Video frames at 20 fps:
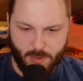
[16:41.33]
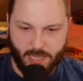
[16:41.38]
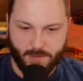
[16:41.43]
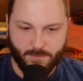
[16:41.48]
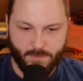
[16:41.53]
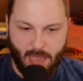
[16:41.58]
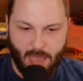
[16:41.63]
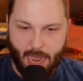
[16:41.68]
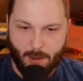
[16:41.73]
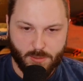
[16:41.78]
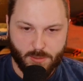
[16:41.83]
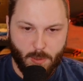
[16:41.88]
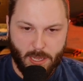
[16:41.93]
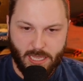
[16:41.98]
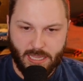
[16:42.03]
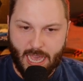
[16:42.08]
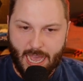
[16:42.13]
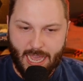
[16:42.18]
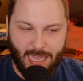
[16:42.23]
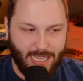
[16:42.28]
I was playing
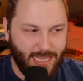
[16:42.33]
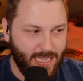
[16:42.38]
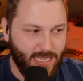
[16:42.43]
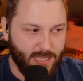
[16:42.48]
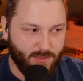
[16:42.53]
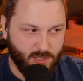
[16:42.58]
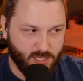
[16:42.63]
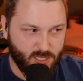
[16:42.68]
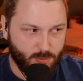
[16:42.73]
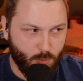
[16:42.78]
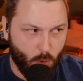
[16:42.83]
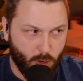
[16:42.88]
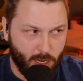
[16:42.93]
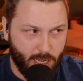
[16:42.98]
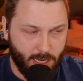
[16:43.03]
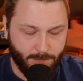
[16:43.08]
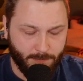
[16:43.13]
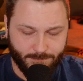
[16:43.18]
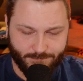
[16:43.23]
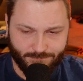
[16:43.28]
the IE this
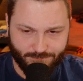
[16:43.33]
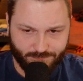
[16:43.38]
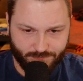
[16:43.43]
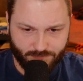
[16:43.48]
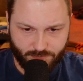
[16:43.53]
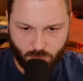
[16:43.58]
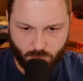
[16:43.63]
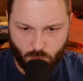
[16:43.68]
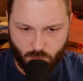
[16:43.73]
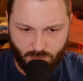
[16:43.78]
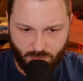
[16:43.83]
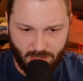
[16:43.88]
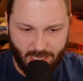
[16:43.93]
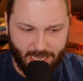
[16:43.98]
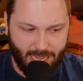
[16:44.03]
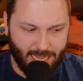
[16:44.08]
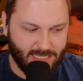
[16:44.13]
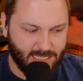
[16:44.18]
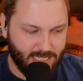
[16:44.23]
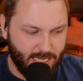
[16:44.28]
morning.
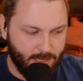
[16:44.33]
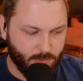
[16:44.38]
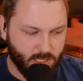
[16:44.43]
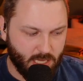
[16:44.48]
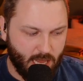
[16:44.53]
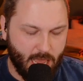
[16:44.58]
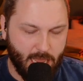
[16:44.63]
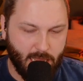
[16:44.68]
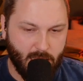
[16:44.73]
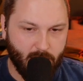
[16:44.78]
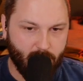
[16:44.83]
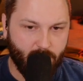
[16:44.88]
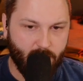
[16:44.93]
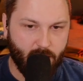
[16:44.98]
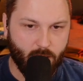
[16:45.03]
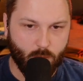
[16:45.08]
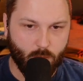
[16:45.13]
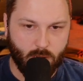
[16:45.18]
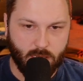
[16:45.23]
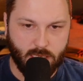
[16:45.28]
It seemed like
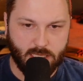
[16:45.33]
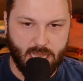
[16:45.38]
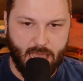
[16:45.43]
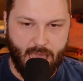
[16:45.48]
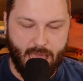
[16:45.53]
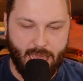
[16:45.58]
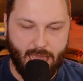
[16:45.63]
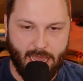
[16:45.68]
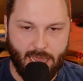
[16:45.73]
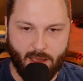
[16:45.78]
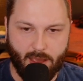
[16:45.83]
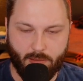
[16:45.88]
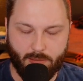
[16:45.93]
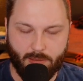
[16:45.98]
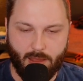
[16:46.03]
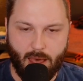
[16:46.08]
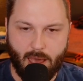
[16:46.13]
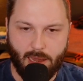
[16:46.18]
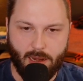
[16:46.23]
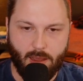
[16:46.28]
there was a
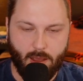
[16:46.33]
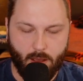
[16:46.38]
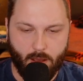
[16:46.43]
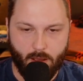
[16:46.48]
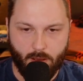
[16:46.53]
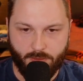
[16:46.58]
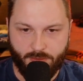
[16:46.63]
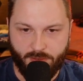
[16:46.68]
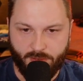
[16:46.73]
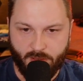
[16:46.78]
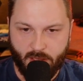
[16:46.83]
lot of